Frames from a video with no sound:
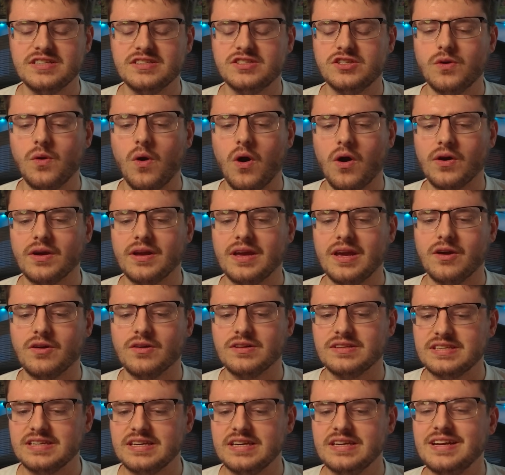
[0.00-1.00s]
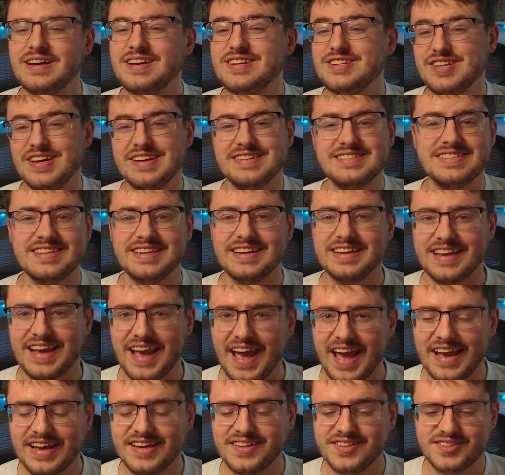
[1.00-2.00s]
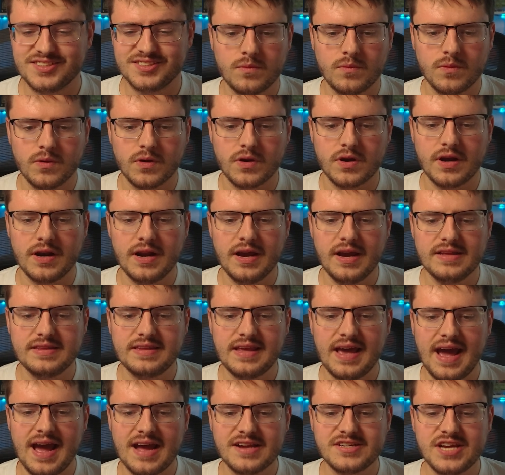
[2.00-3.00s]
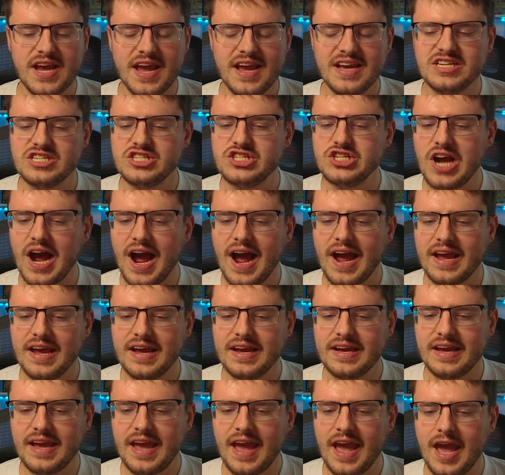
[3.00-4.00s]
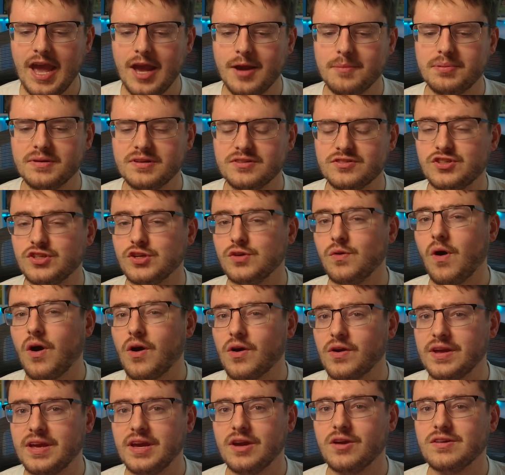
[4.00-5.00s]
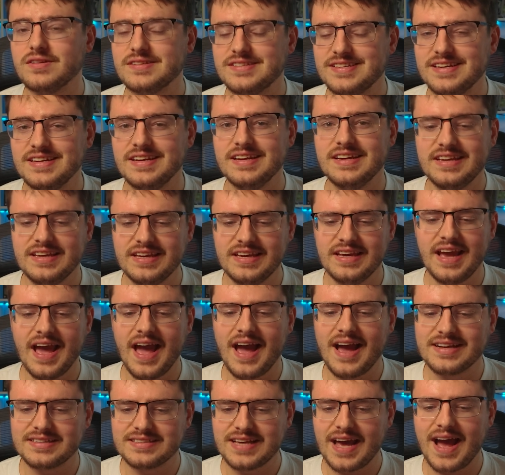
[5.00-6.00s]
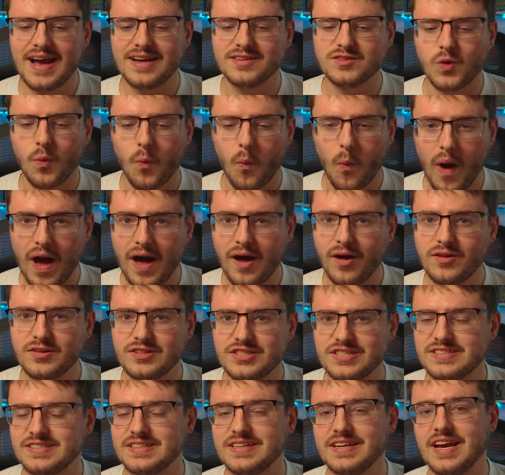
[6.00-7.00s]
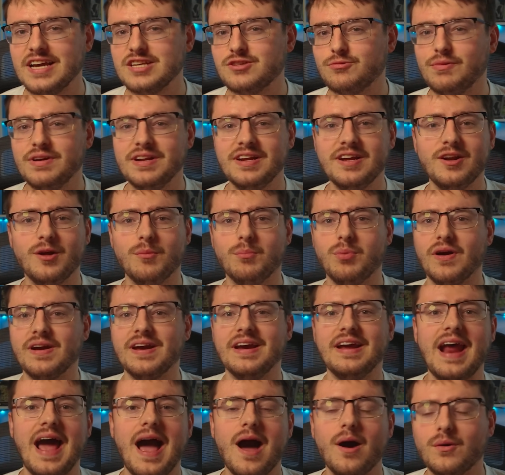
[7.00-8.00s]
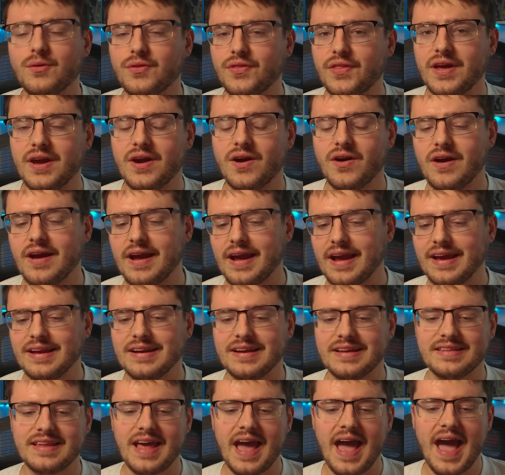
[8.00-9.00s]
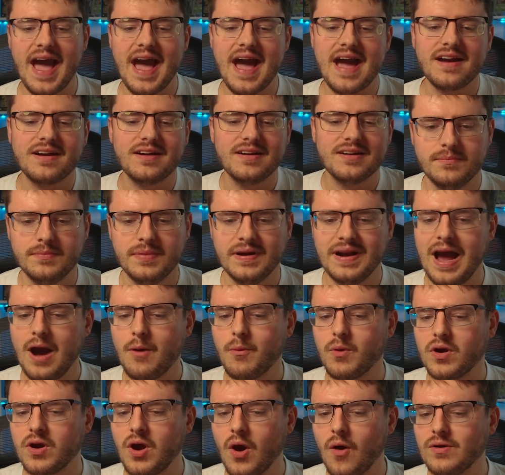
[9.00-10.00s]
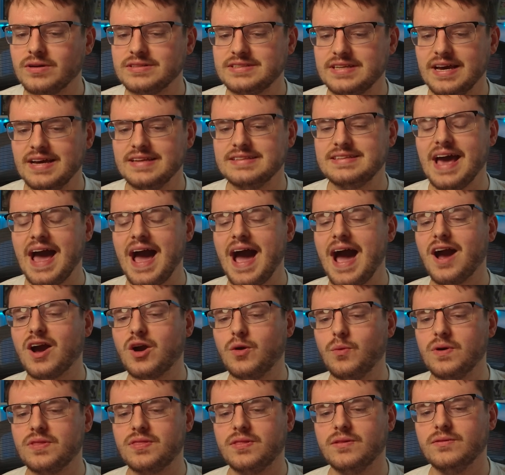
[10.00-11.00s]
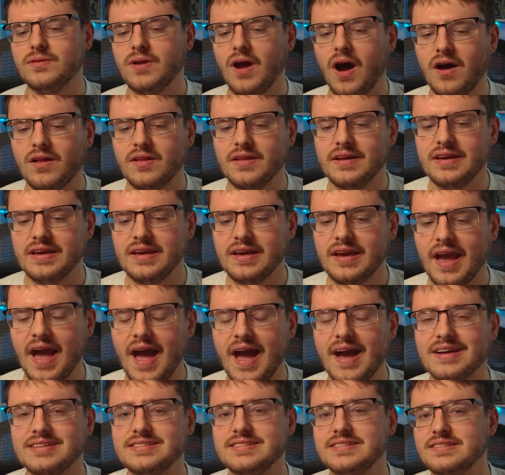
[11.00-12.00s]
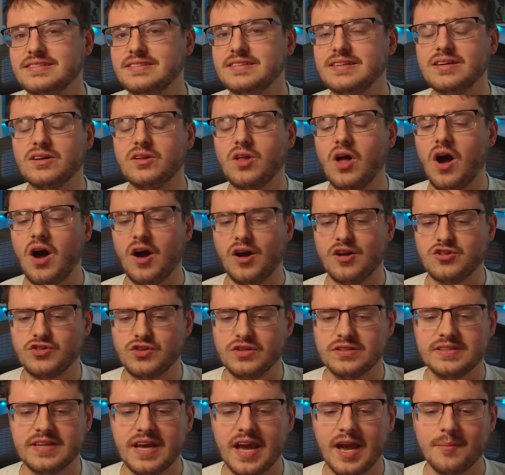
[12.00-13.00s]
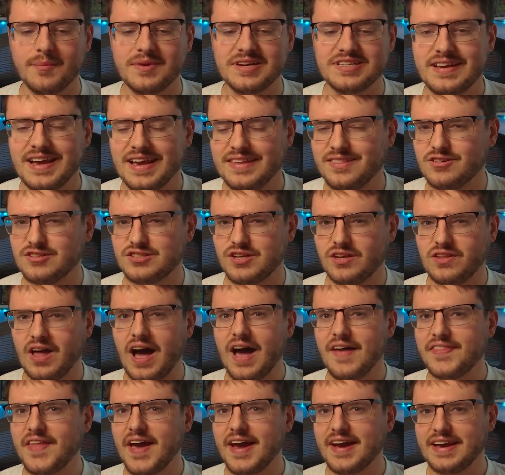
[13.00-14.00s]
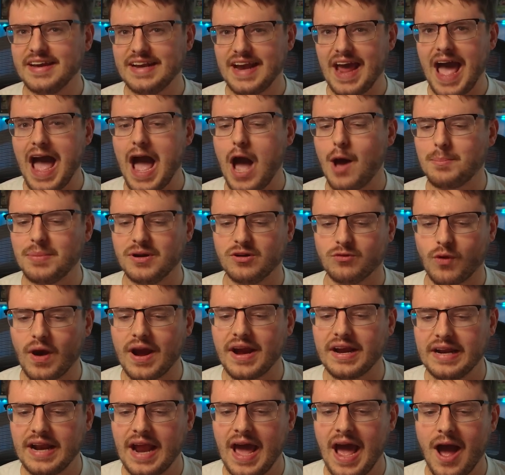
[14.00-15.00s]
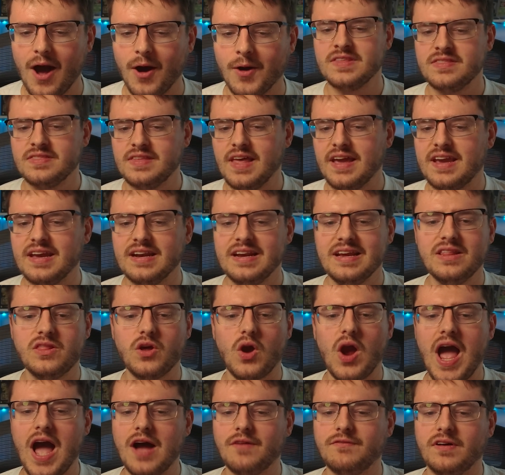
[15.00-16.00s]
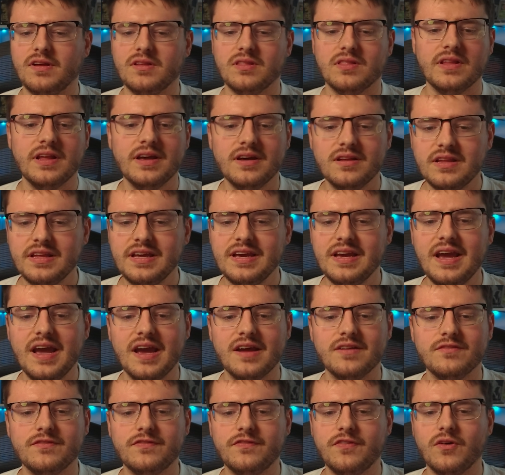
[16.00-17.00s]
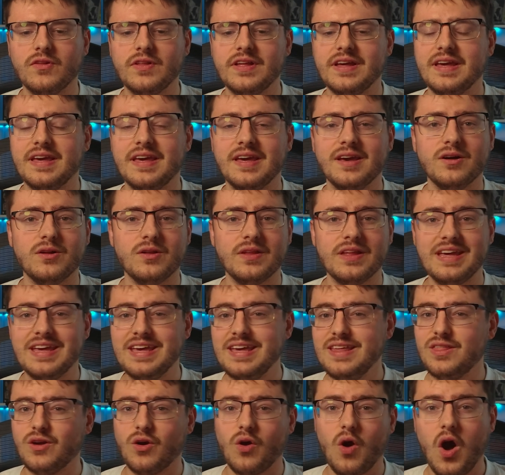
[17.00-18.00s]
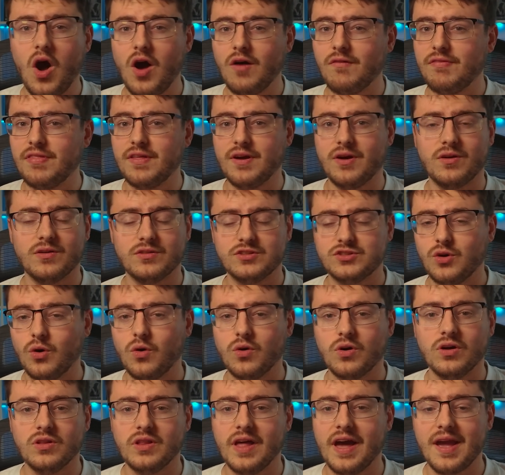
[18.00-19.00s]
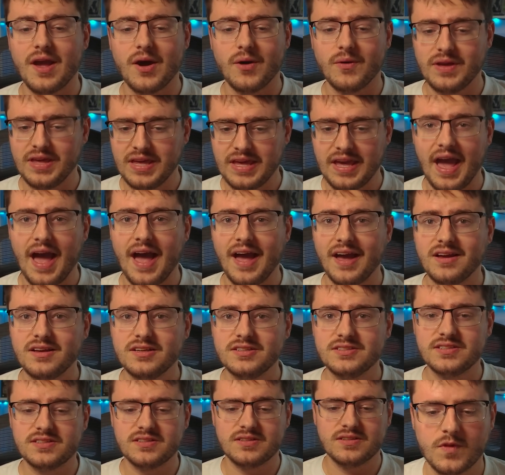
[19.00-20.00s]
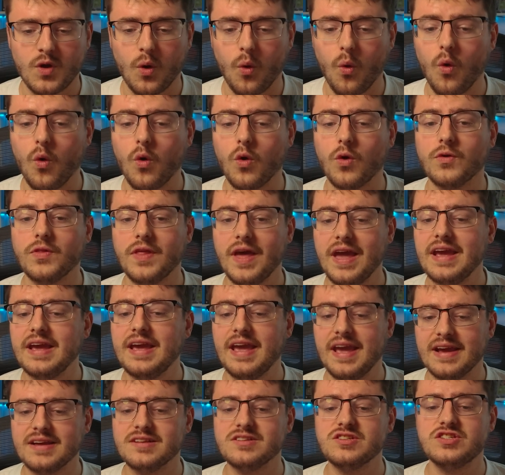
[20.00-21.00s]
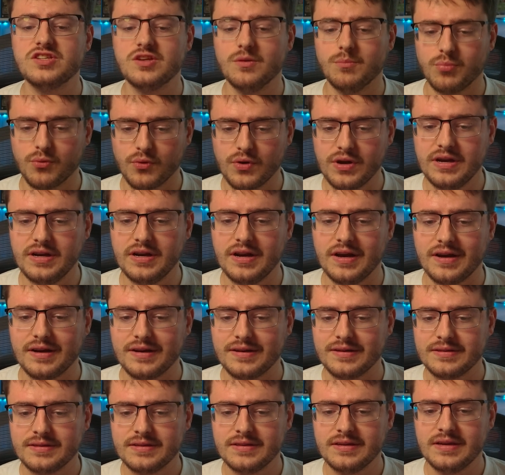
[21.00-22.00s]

to our Giratina just in case. We're going to attach a Giant Cape to our Giratina EX as well, just in case we need to bring it out there and attack. But now we're going to attack with Lunala EX, deal 100 damage, and there's a lot that can happen right now. They can either have a Lily and fully heal either of their Solgaleo EX, or they can Sabrina.